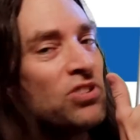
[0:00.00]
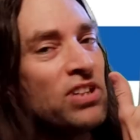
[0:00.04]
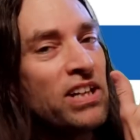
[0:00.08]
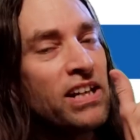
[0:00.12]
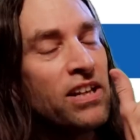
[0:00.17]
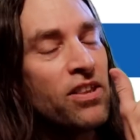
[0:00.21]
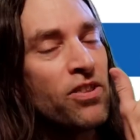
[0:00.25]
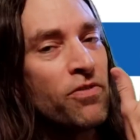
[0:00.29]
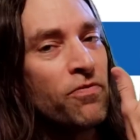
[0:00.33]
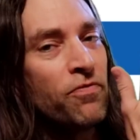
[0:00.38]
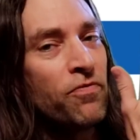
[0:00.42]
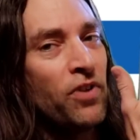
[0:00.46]

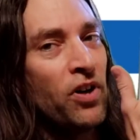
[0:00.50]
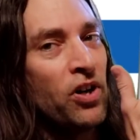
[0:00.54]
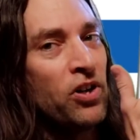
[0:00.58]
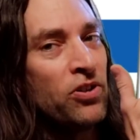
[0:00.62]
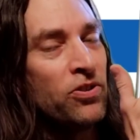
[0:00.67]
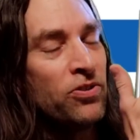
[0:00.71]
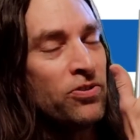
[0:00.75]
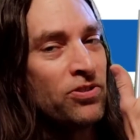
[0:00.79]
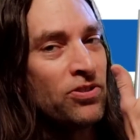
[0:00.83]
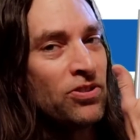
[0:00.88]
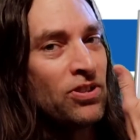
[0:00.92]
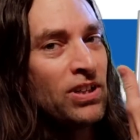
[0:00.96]
of the
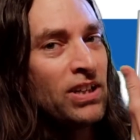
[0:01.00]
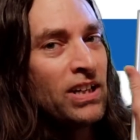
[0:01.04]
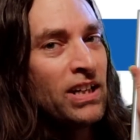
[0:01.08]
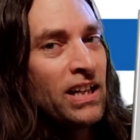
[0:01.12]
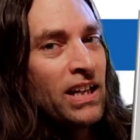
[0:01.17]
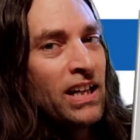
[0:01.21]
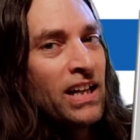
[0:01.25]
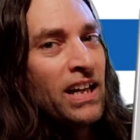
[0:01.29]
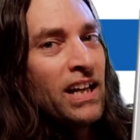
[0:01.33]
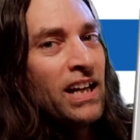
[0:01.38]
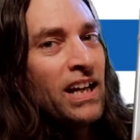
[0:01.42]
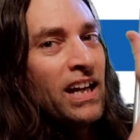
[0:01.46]
vote
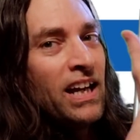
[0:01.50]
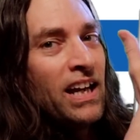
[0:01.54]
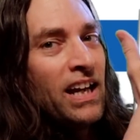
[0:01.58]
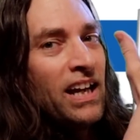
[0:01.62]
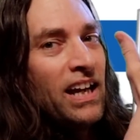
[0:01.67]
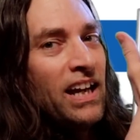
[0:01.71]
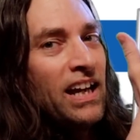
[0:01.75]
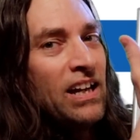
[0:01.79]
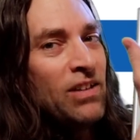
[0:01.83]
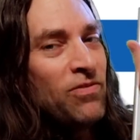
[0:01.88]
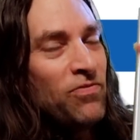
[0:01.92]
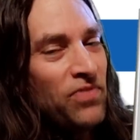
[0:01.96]

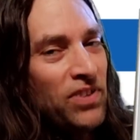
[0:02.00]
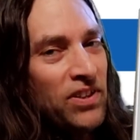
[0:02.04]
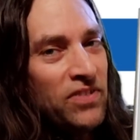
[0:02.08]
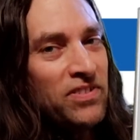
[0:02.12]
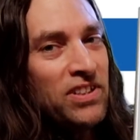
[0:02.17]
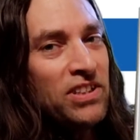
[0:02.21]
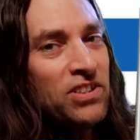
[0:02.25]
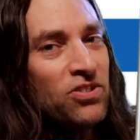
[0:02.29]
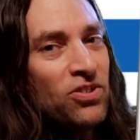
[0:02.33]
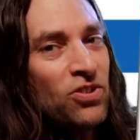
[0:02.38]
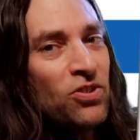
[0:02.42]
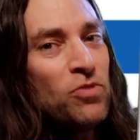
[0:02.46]
and
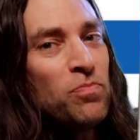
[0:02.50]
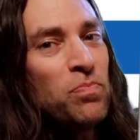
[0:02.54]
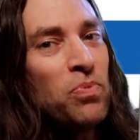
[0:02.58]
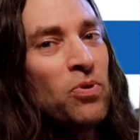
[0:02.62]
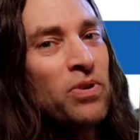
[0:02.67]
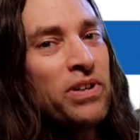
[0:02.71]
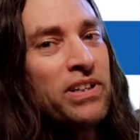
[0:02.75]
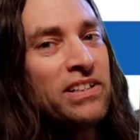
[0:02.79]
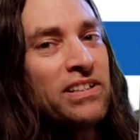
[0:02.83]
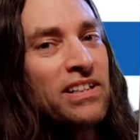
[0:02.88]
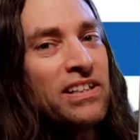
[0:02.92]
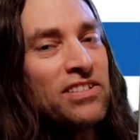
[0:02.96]

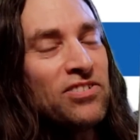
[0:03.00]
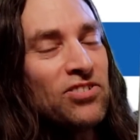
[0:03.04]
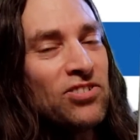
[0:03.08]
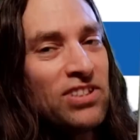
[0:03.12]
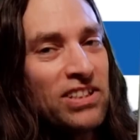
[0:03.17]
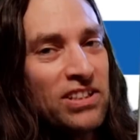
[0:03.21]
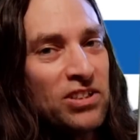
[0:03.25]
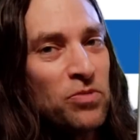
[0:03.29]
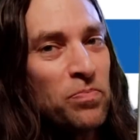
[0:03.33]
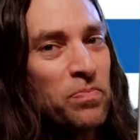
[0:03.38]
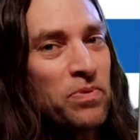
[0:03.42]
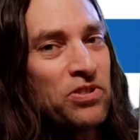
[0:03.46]

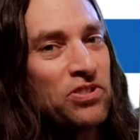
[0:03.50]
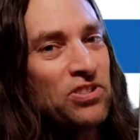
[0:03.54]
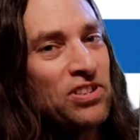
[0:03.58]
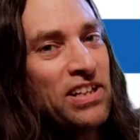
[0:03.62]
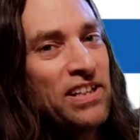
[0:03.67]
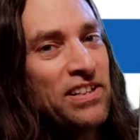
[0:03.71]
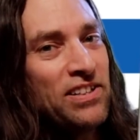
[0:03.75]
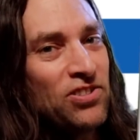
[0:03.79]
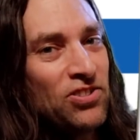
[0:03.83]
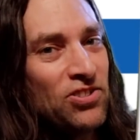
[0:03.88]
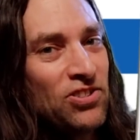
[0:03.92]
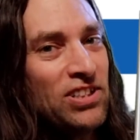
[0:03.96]
52.6%
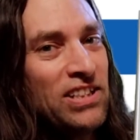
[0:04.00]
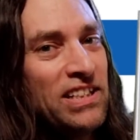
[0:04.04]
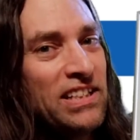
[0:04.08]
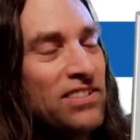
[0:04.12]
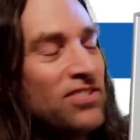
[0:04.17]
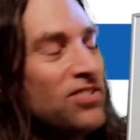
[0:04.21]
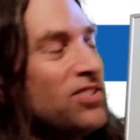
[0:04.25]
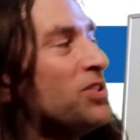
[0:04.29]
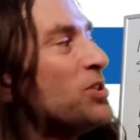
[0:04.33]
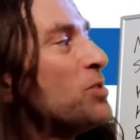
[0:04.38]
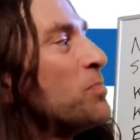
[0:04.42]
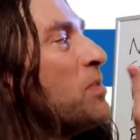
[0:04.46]
of the
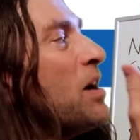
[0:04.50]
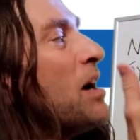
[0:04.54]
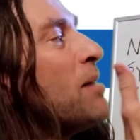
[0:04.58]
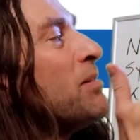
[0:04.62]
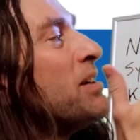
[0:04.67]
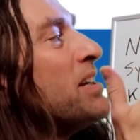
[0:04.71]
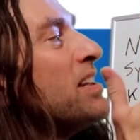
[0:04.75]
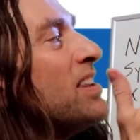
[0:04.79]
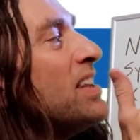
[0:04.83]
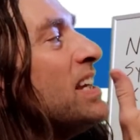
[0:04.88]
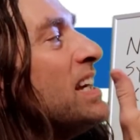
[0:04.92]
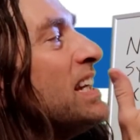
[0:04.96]
seats. And you're
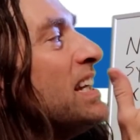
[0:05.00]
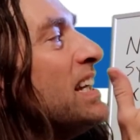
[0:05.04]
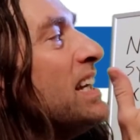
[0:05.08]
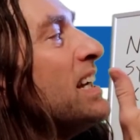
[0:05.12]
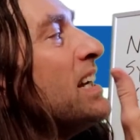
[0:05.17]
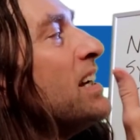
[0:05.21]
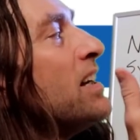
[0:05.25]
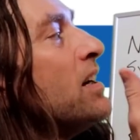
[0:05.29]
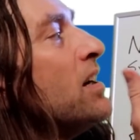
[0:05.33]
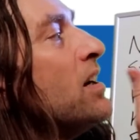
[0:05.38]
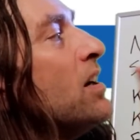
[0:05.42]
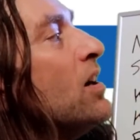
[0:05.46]
probably
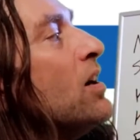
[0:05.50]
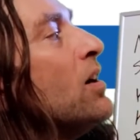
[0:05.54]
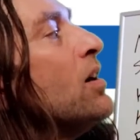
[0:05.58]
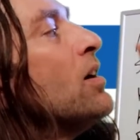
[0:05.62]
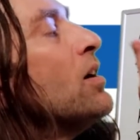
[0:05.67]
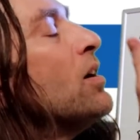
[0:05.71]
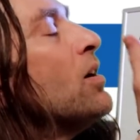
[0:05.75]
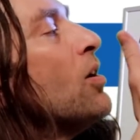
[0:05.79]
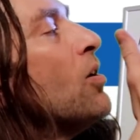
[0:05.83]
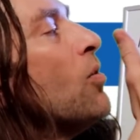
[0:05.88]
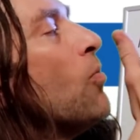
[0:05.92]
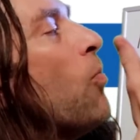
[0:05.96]
thinking,
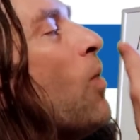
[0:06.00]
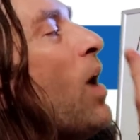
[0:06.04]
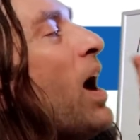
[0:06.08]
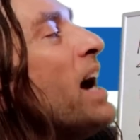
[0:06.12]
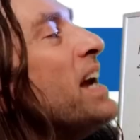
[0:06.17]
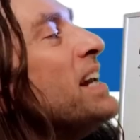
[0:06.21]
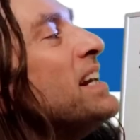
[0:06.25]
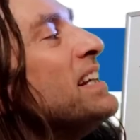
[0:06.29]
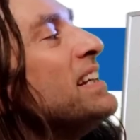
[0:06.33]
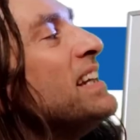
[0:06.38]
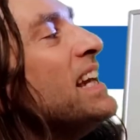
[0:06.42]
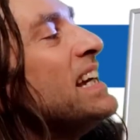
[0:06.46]

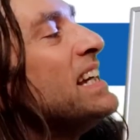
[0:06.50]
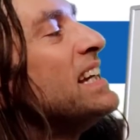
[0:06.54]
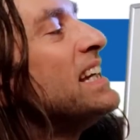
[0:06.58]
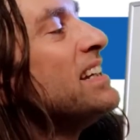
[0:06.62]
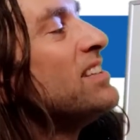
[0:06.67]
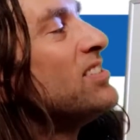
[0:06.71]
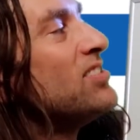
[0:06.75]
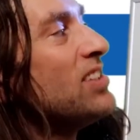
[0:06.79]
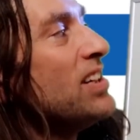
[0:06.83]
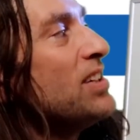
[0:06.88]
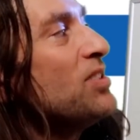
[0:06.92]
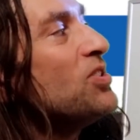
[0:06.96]
why did they
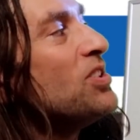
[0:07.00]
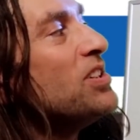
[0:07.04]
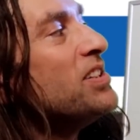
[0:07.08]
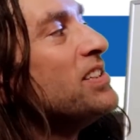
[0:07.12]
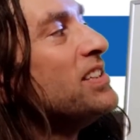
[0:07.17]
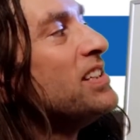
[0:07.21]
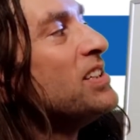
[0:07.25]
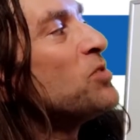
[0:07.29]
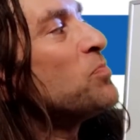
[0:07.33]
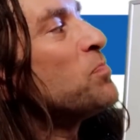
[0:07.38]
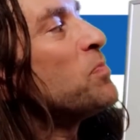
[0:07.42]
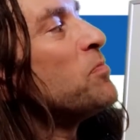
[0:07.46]
get such a
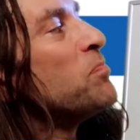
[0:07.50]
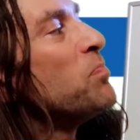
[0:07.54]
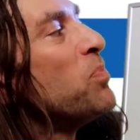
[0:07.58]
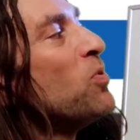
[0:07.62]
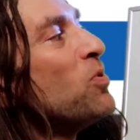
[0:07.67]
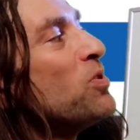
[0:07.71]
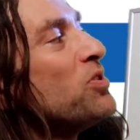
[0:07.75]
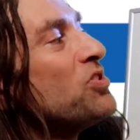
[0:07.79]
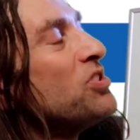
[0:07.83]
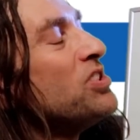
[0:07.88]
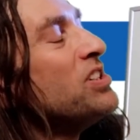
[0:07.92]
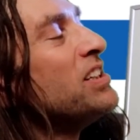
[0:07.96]

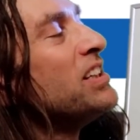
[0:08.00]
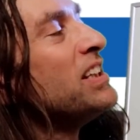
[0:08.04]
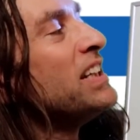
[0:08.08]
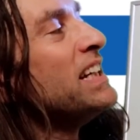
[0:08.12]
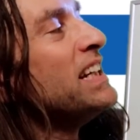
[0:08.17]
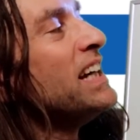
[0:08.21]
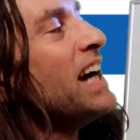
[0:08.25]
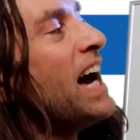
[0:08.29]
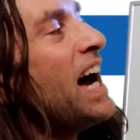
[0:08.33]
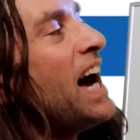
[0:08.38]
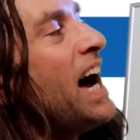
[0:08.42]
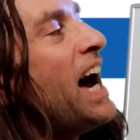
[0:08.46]

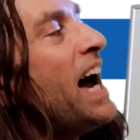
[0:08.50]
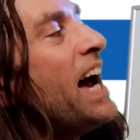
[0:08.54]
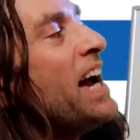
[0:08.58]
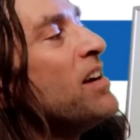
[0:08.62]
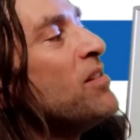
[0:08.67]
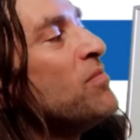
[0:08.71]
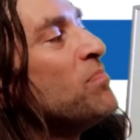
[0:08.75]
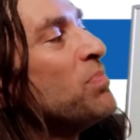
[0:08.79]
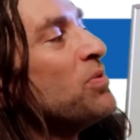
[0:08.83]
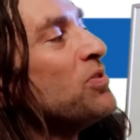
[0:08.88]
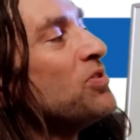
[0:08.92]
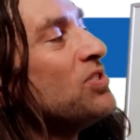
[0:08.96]
disproportionately
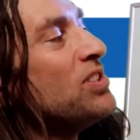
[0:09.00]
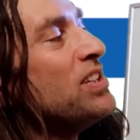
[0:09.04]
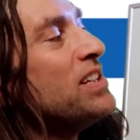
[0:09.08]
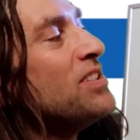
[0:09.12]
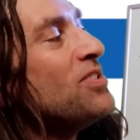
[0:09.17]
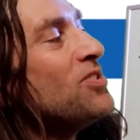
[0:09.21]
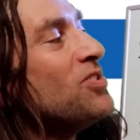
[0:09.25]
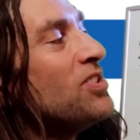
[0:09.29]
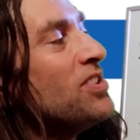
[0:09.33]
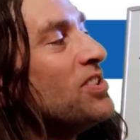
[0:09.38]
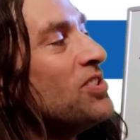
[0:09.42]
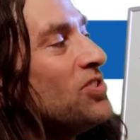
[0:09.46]
high
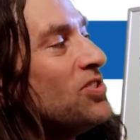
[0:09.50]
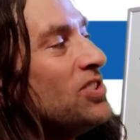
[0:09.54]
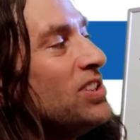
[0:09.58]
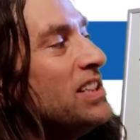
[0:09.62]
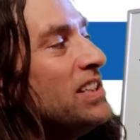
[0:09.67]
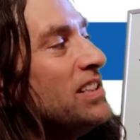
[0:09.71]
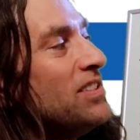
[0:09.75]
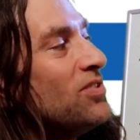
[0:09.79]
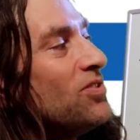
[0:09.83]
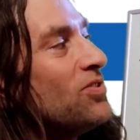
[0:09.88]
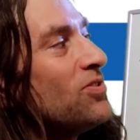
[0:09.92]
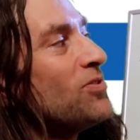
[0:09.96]
percentage of the
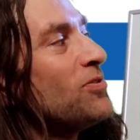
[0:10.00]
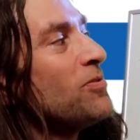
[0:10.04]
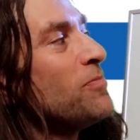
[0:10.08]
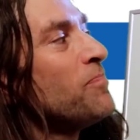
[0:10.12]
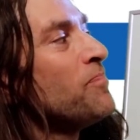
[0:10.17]
seats?